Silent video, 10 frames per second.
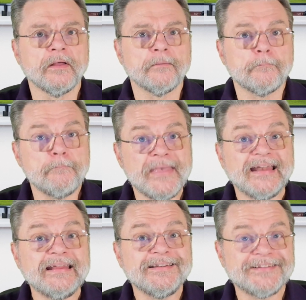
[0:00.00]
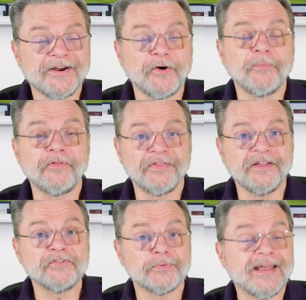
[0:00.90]
Many terrible
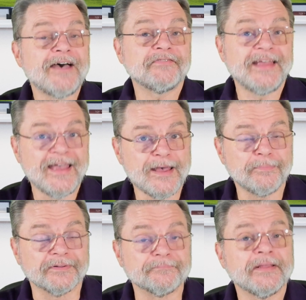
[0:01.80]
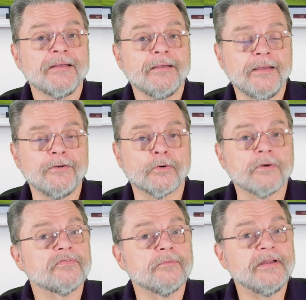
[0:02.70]
things would have to happen in order
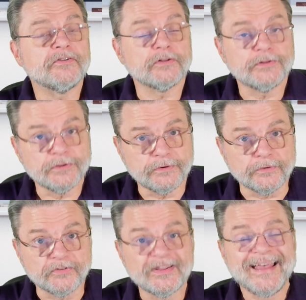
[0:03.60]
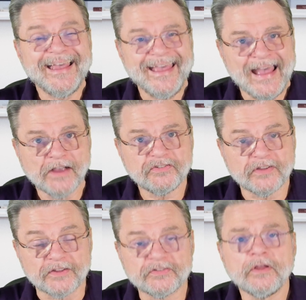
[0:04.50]
for me to lose
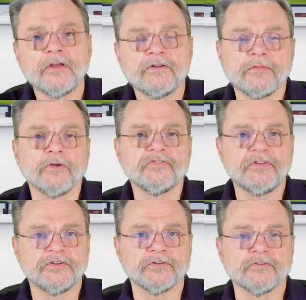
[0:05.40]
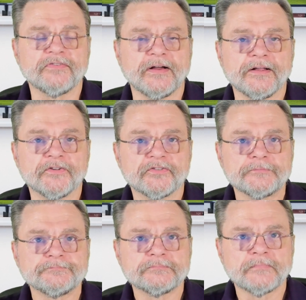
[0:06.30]
access to those digital files.
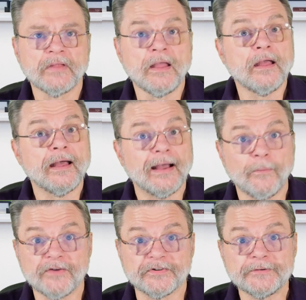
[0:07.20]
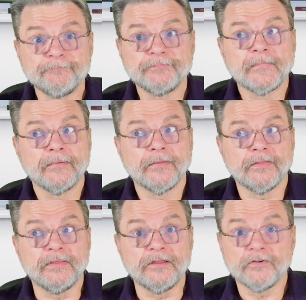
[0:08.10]
However,
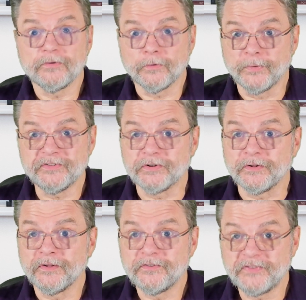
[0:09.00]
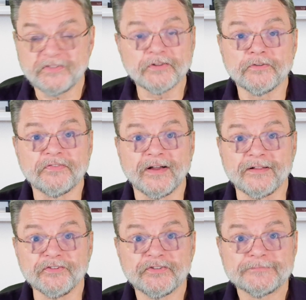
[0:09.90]
the original physical
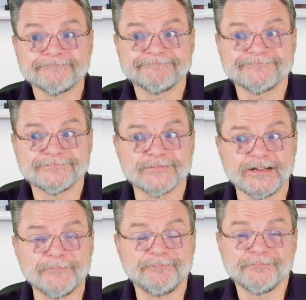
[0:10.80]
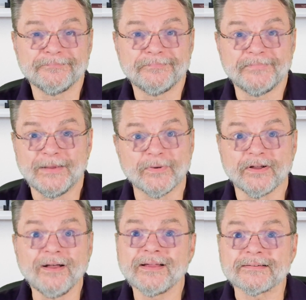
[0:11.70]
files, well, they were
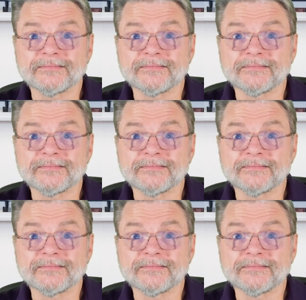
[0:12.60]
gone.